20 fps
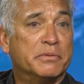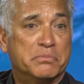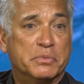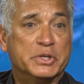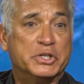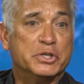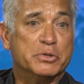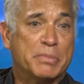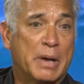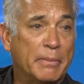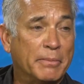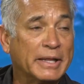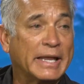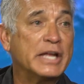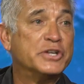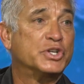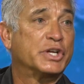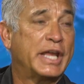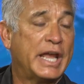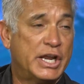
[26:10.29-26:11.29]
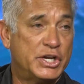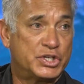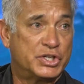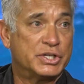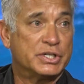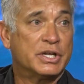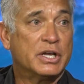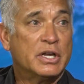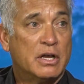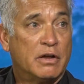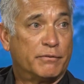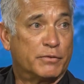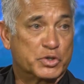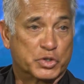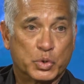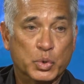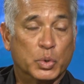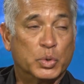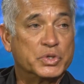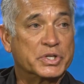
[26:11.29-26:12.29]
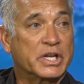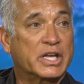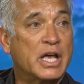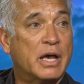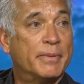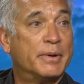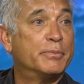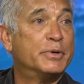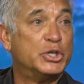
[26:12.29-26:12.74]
we do public education for schools that come in.